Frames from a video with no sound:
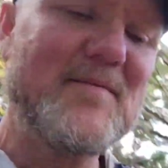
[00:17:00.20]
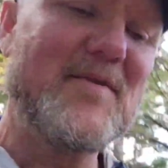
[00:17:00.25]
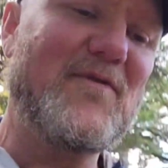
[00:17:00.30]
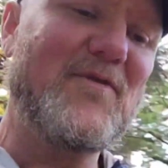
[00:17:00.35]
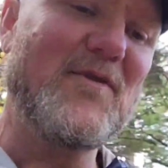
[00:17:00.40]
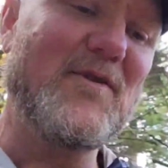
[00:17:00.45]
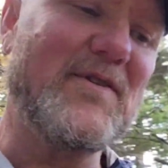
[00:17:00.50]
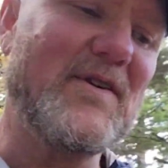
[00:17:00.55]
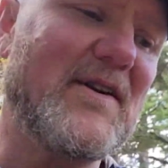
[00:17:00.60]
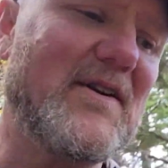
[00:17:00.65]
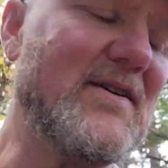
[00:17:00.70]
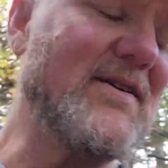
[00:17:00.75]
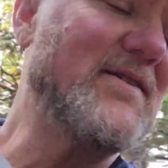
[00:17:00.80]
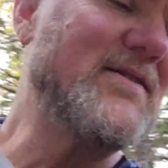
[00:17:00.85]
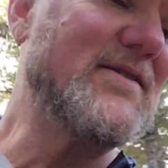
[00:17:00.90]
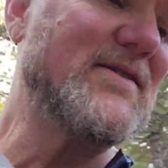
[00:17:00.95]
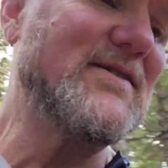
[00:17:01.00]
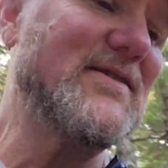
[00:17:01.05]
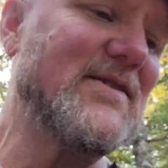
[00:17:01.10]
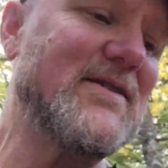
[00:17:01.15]
before the
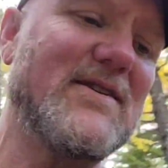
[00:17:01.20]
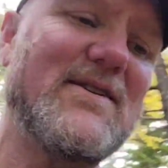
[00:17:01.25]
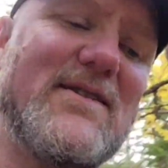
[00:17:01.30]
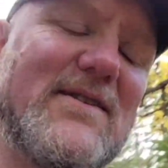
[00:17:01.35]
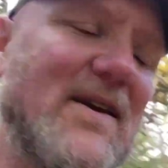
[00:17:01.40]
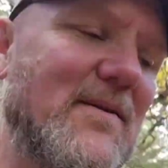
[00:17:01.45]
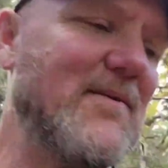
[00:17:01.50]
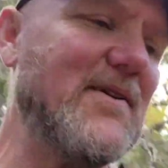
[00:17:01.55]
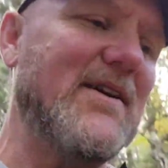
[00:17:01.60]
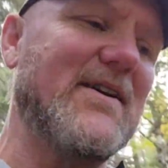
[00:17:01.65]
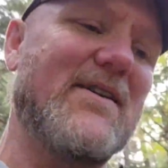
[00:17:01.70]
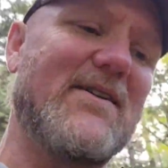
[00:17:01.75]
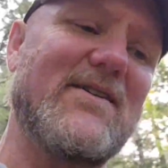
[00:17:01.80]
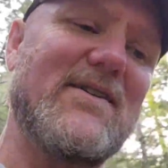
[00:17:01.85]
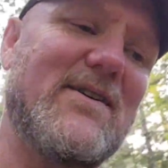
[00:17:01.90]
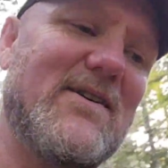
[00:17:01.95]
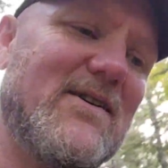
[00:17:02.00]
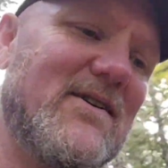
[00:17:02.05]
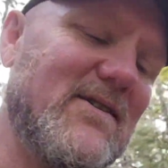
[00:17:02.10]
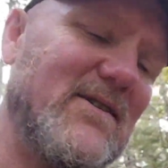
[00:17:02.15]
girls, because the girls, they've been out here
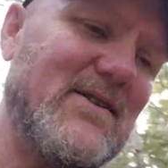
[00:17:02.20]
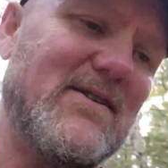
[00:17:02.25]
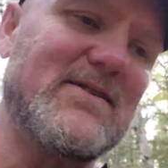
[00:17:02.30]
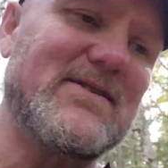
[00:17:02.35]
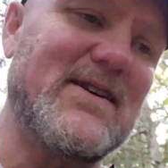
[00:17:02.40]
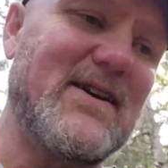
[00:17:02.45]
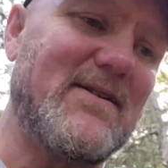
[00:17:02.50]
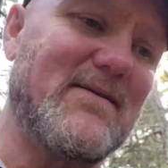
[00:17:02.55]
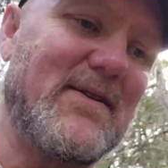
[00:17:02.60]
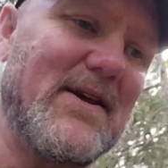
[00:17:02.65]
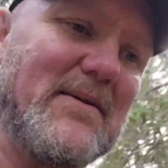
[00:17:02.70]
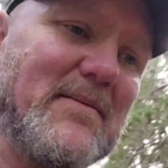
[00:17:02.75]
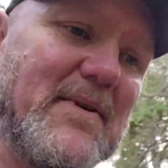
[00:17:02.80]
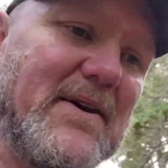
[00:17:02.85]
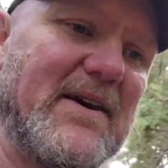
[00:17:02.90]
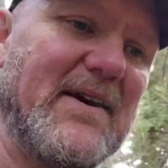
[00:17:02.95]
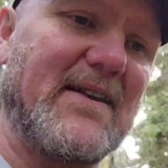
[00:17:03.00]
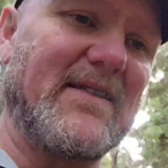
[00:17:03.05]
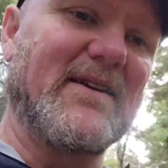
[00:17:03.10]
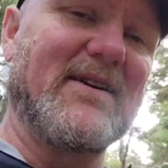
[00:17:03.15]
a long, long time like
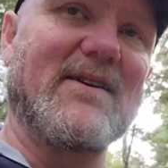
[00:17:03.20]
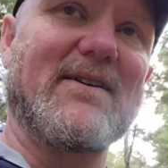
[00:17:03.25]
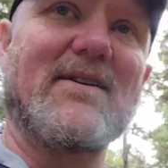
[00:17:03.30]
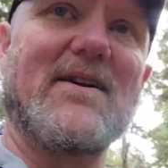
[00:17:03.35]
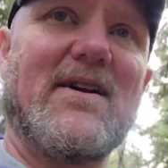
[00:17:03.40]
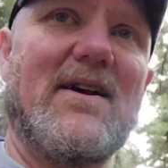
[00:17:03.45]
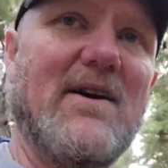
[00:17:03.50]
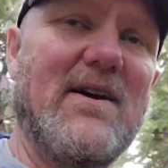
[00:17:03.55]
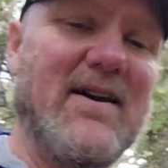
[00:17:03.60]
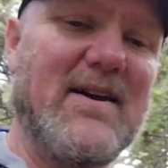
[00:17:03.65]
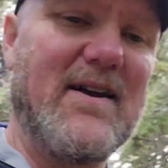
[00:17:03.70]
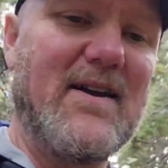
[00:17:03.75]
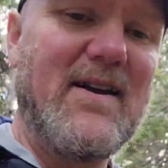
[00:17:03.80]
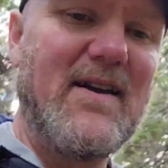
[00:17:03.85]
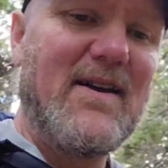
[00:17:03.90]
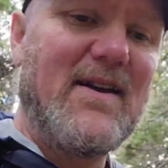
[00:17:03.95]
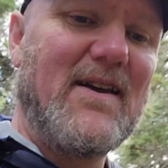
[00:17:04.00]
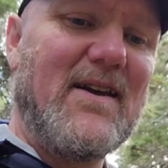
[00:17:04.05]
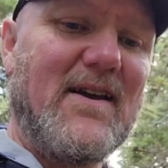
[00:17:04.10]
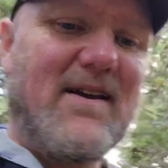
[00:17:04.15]
me, and
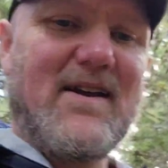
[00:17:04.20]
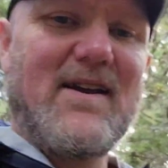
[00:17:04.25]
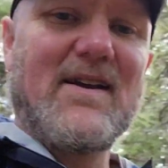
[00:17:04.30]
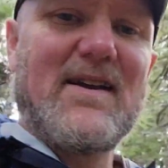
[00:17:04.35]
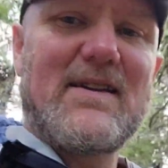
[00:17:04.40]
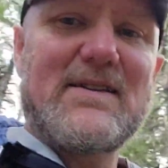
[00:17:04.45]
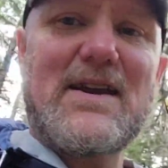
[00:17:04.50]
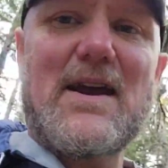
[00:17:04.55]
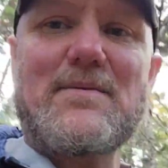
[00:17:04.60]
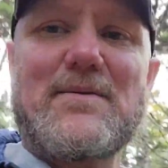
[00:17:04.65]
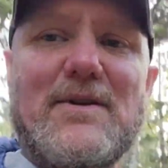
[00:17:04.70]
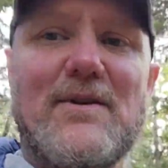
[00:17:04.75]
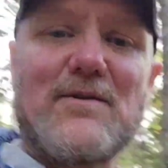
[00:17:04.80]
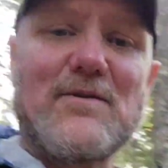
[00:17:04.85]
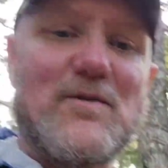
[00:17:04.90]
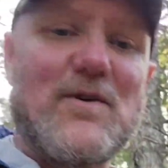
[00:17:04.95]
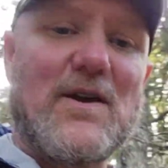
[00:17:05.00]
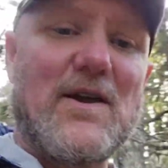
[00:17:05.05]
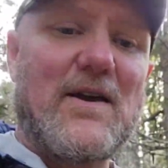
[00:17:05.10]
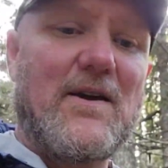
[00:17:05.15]
Chapstick
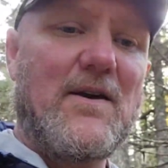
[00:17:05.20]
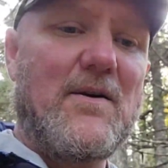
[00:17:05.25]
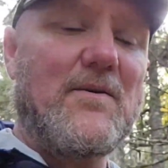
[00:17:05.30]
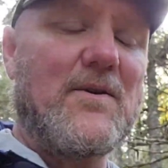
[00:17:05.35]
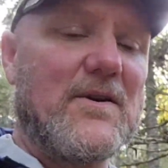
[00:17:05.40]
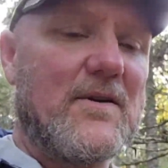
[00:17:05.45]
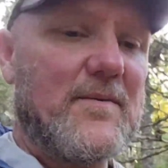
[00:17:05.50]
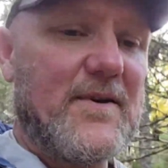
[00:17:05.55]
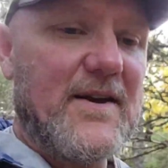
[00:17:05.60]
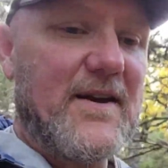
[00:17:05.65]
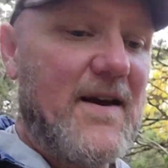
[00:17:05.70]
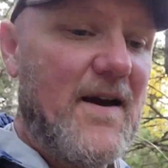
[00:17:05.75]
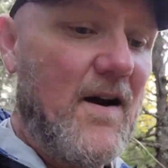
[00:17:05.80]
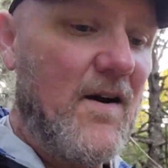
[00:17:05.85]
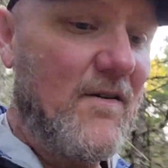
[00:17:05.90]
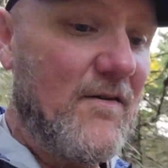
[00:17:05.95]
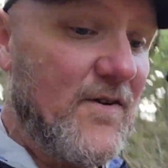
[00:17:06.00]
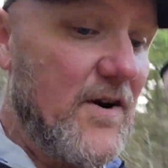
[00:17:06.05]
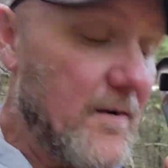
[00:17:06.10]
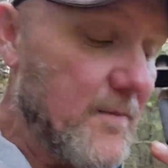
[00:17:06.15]
was really wanting to be
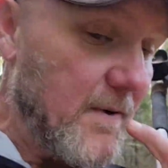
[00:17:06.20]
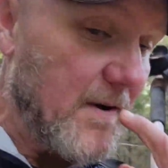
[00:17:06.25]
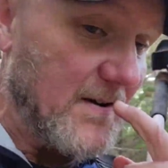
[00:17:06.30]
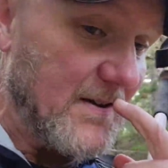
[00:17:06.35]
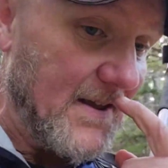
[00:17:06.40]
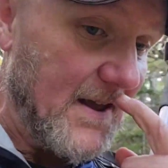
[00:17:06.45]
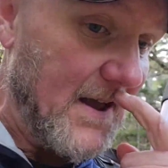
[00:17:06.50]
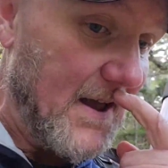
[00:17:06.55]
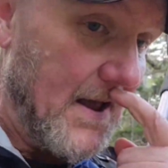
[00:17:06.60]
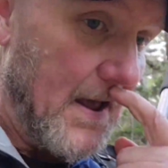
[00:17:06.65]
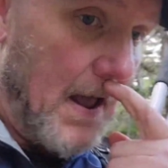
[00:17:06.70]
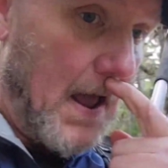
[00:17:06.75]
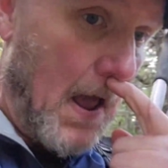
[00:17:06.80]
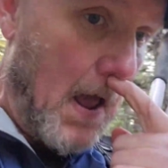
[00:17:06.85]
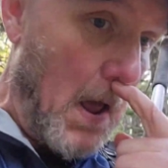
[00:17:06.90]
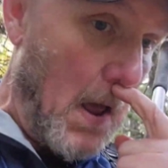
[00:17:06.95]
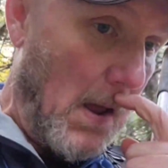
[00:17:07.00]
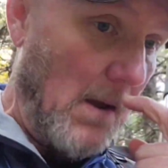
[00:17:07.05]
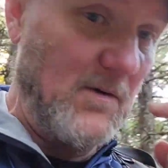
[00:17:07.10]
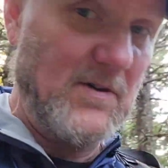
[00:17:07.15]
home for her birthday,
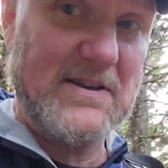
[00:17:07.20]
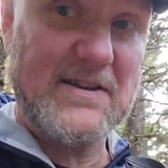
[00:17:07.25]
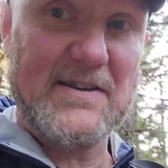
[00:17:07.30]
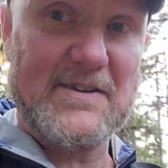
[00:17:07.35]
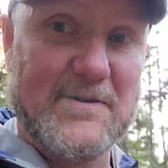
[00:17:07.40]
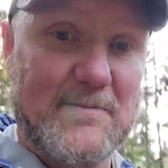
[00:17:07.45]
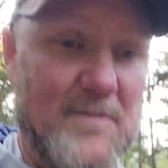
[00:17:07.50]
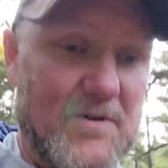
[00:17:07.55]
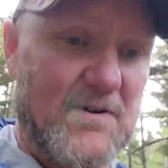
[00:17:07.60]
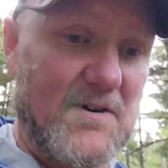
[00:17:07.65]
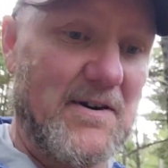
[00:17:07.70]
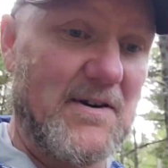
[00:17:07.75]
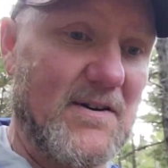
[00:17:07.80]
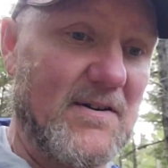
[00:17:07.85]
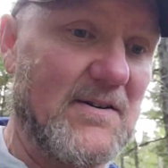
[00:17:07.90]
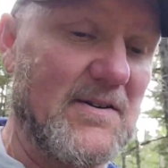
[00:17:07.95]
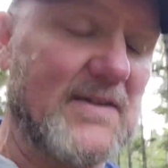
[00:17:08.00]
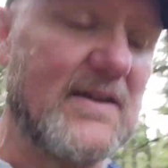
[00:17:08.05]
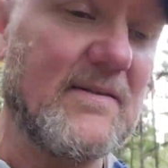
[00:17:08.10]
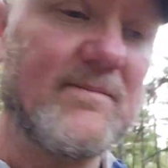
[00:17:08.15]
which is
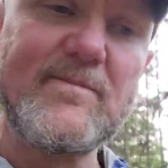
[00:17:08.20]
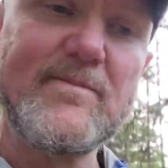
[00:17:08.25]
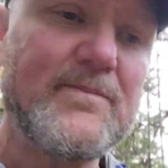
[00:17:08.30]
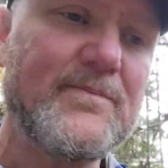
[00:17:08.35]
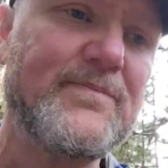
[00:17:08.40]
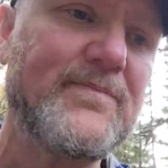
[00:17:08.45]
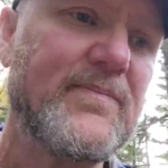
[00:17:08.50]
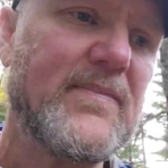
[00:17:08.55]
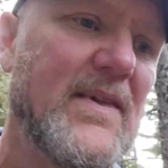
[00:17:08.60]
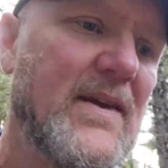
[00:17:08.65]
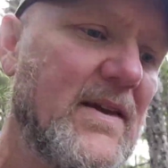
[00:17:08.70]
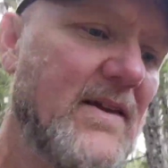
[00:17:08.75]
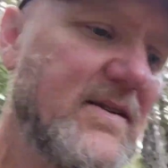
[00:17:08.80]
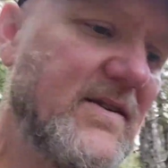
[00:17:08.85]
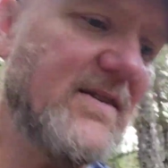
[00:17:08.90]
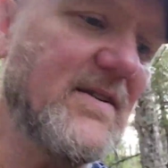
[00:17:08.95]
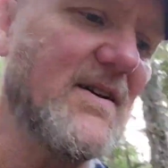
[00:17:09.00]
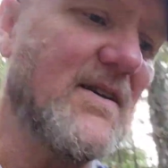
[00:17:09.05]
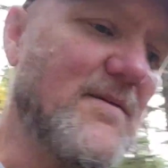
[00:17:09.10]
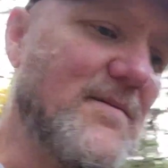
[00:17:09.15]
tomorrow, and
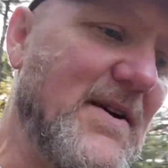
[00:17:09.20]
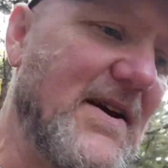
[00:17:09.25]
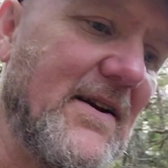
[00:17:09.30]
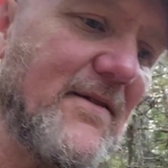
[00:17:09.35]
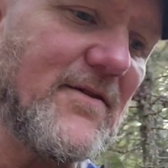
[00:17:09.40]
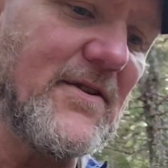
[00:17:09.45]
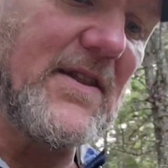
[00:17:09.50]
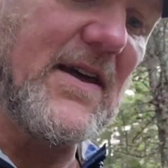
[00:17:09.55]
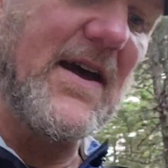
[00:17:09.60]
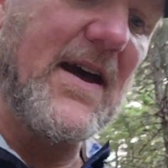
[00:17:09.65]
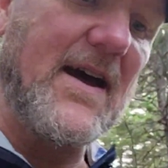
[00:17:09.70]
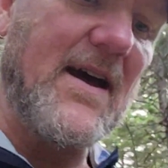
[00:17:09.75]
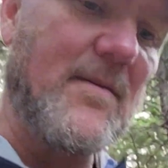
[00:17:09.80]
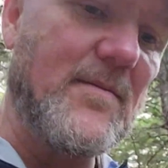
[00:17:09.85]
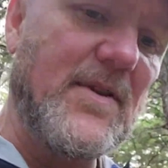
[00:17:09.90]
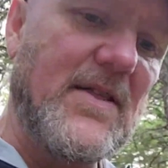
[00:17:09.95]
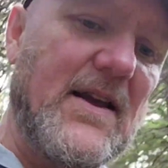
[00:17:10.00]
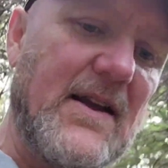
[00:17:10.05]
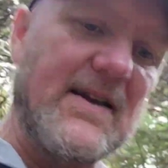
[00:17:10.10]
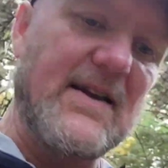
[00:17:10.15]
she's not going to make it for
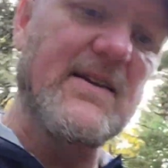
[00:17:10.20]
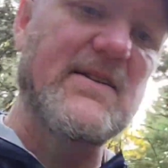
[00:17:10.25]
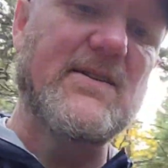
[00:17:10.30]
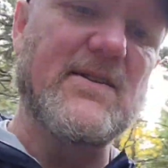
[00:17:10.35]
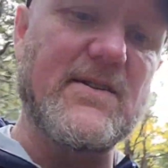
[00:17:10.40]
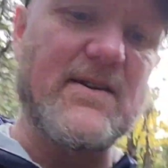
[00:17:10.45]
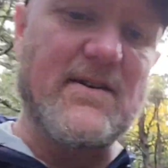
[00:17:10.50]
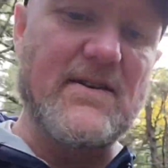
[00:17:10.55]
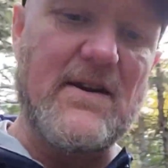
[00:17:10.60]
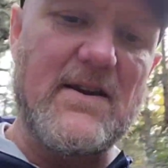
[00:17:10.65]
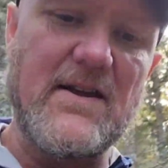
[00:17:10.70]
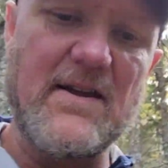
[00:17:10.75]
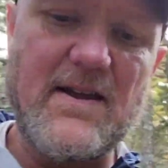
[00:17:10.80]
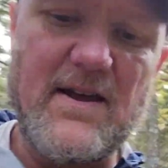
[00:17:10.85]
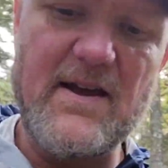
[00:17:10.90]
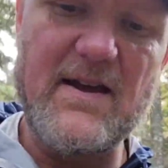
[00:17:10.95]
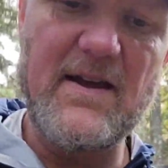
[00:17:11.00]
that. But like, I know they're